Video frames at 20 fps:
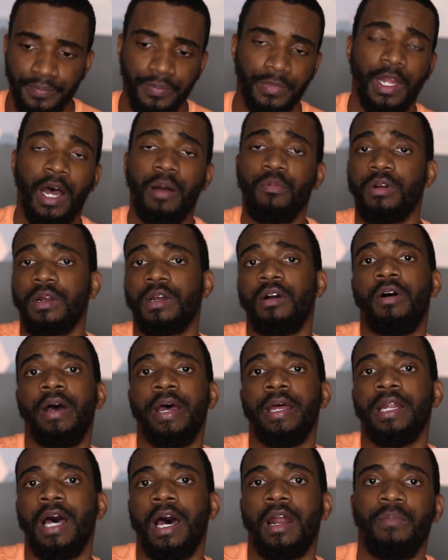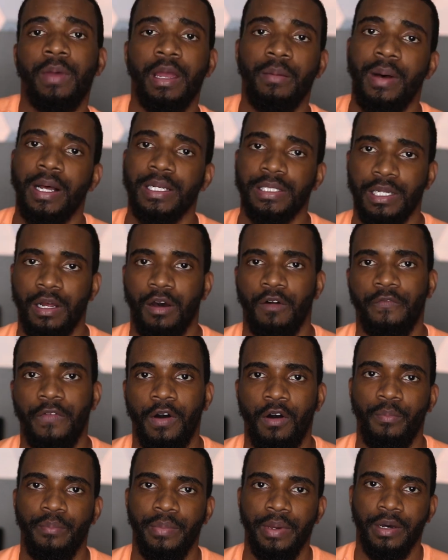Now I'm gonna go ahead and automate my cell
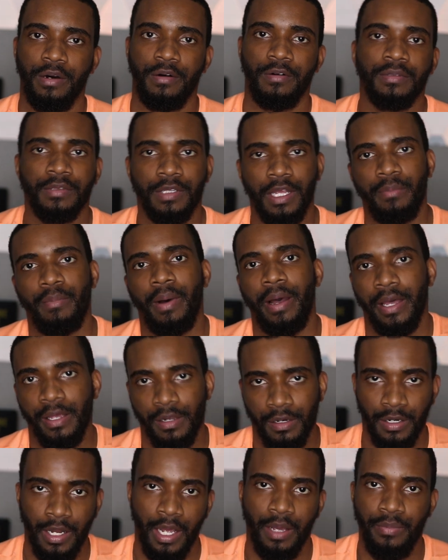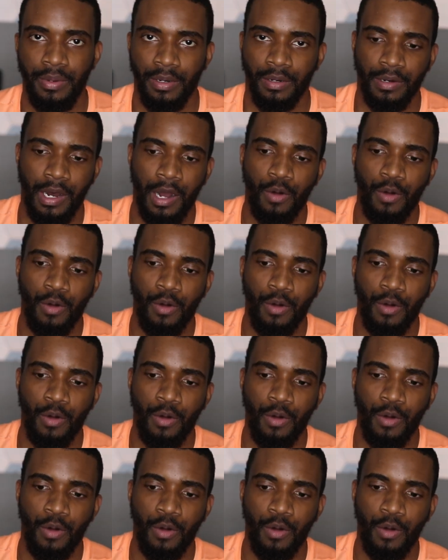phone bill, then my internet bill.